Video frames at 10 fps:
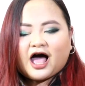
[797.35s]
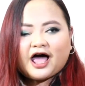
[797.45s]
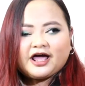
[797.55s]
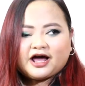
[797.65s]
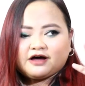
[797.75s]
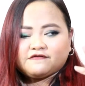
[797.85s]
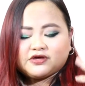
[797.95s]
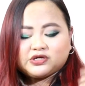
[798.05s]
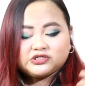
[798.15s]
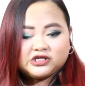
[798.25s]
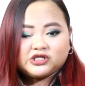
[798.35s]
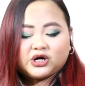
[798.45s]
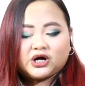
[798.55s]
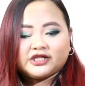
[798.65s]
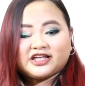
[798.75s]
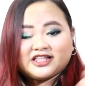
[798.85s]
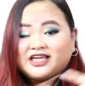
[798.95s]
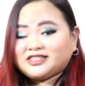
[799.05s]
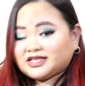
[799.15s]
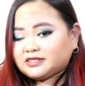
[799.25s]
I have a concealer on, and
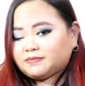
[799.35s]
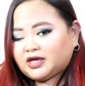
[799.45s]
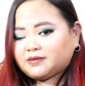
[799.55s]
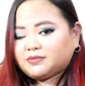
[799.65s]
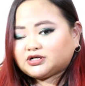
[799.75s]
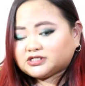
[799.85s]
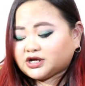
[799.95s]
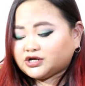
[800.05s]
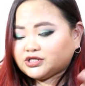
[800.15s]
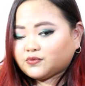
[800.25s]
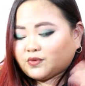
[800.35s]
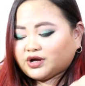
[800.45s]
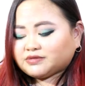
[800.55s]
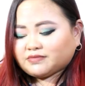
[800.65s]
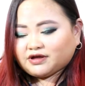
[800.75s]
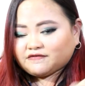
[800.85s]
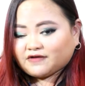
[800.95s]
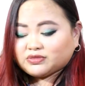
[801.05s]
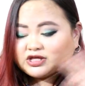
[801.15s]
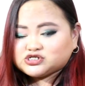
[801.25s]
I did bake because I really want my
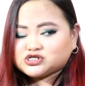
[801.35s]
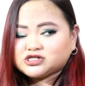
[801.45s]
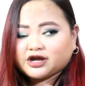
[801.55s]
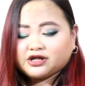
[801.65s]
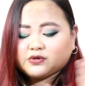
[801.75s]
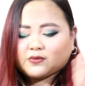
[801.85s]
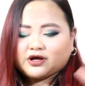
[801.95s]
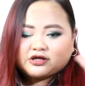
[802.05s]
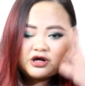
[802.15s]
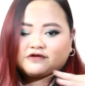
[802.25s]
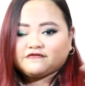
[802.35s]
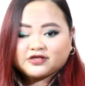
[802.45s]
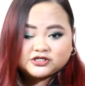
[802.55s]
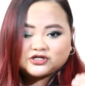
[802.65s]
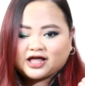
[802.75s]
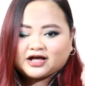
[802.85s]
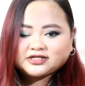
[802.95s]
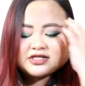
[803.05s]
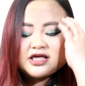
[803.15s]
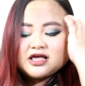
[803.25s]
foundation. I really want all of this to
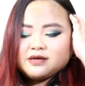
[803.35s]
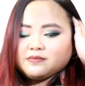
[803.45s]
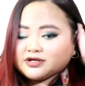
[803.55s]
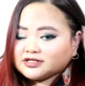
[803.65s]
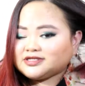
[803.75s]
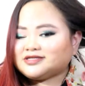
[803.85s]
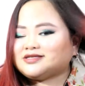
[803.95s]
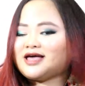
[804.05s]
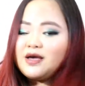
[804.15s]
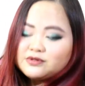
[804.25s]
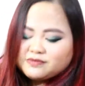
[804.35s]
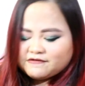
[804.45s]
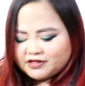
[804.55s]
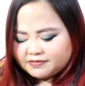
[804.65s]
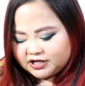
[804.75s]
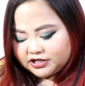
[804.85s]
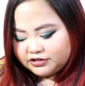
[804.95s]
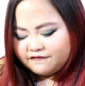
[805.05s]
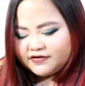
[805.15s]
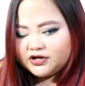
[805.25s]
last because I will be filming
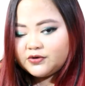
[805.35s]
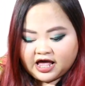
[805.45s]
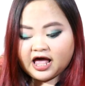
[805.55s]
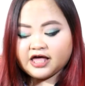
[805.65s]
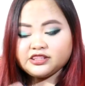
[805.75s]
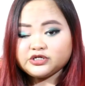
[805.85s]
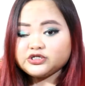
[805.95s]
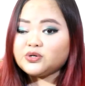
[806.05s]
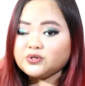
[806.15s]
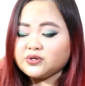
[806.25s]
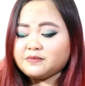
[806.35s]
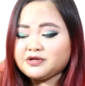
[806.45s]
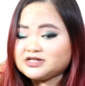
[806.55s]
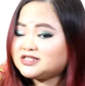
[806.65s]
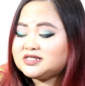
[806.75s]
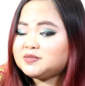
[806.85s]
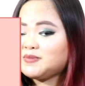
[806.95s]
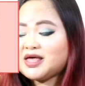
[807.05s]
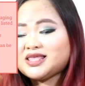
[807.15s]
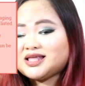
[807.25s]
another video. There's no, it doesn't
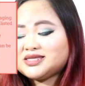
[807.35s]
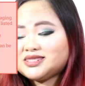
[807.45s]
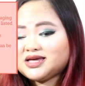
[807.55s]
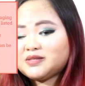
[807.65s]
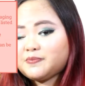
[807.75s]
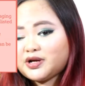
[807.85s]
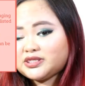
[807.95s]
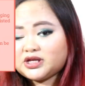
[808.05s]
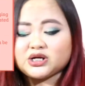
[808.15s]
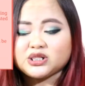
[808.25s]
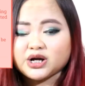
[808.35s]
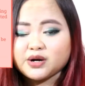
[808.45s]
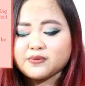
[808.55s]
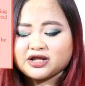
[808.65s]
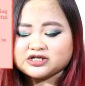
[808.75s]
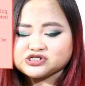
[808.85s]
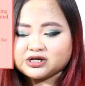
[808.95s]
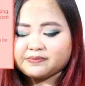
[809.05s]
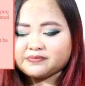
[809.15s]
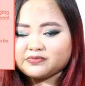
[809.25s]
smell anything in particular. Wala
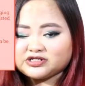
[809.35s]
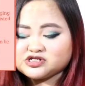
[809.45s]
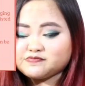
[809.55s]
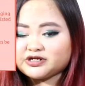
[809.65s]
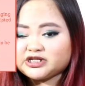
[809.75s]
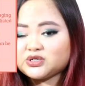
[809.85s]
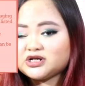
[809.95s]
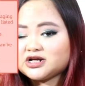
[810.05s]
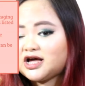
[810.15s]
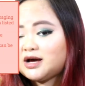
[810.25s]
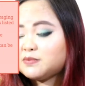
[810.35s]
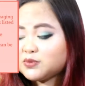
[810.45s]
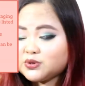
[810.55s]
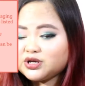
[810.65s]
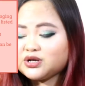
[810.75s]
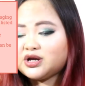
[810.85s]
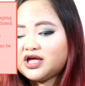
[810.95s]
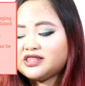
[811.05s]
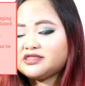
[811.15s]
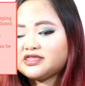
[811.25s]
siyang particular na amoy or
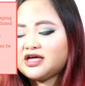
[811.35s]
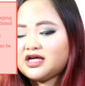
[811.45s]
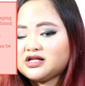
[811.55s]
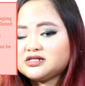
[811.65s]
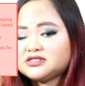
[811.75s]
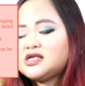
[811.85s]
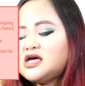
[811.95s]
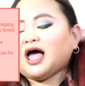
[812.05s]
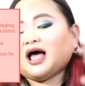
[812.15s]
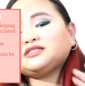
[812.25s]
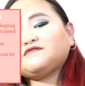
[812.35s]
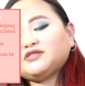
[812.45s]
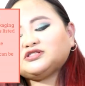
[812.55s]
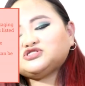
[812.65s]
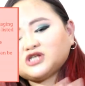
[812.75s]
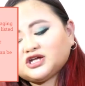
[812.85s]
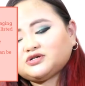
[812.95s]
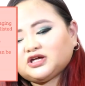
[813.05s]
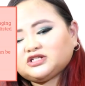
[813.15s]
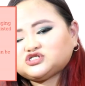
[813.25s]
anything else. As for the shade
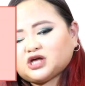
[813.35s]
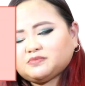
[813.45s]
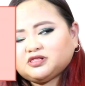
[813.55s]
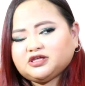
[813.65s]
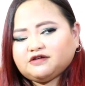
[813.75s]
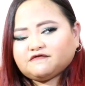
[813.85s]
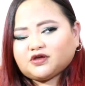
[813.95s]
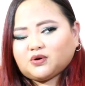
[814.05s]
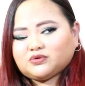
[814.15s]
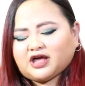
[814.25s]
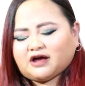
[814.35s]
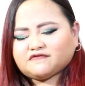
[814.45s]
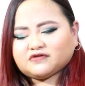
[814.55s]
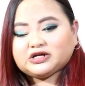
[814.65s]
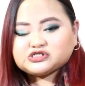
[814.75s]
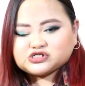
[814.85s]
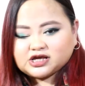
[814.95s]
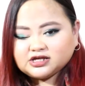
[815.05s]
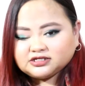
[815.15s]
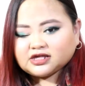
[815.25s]
range, I believe they only have 3
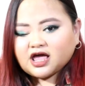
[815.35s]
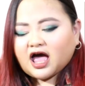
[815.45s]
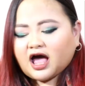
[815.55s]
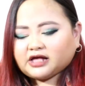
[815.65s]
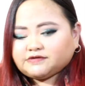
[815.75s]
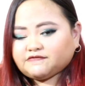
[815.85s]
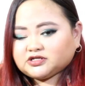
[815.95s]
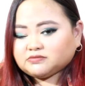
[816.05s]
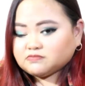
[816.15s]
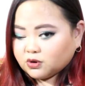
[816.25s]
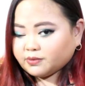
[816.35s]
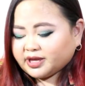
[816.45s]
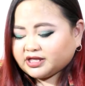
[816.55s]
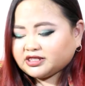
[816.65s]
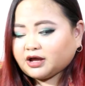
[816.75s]
shades as of this moment.